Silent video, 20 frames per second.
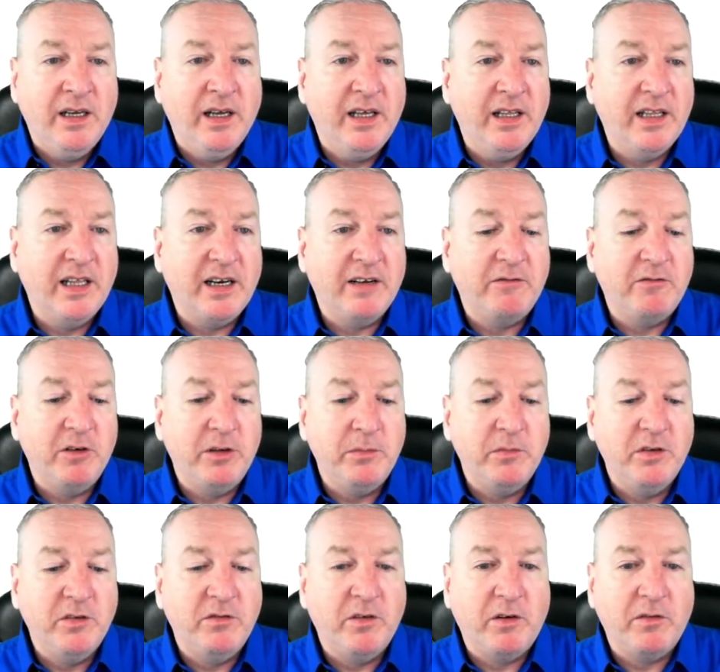And then if we
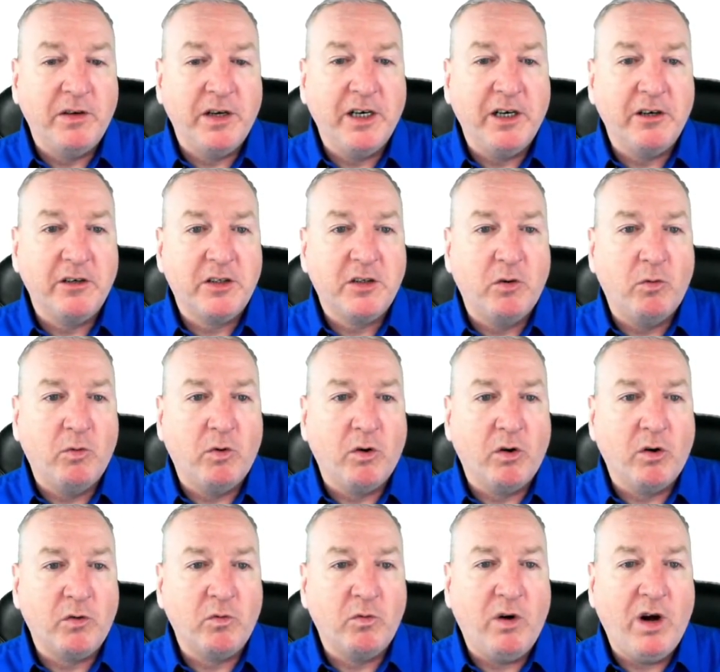move over here to
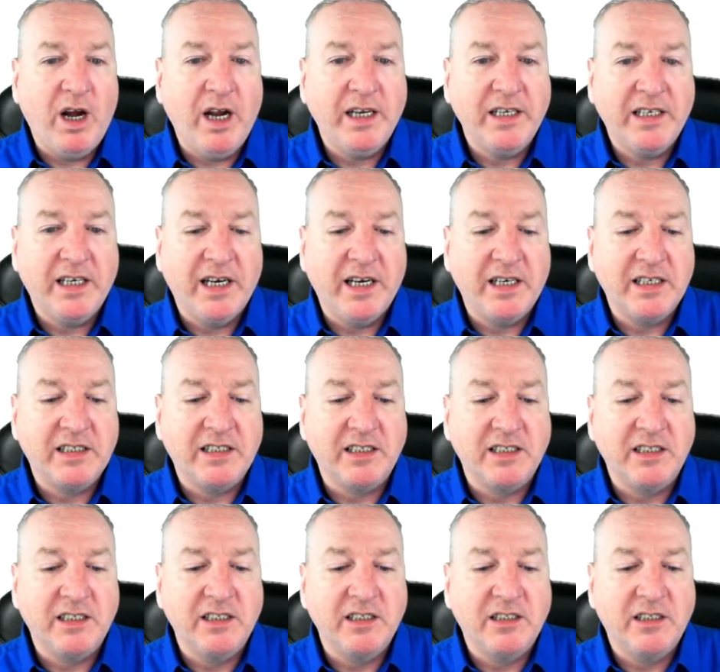worldwide
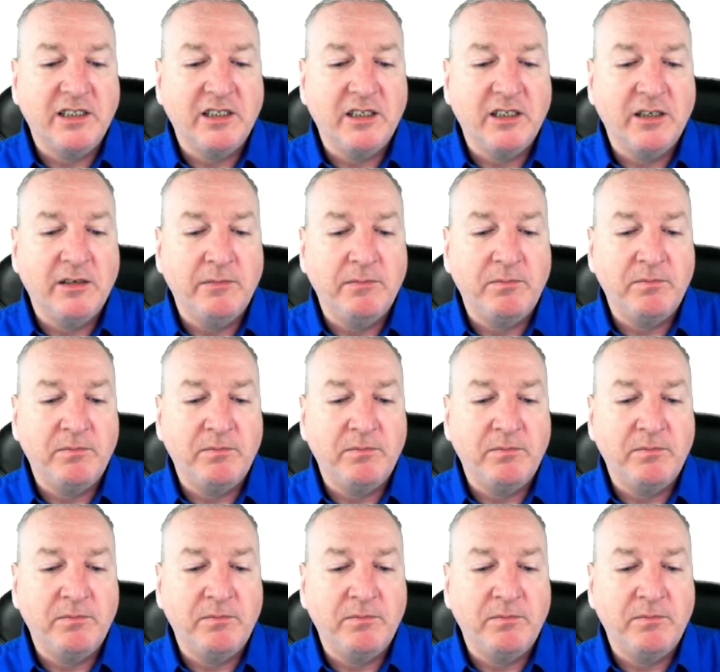cases,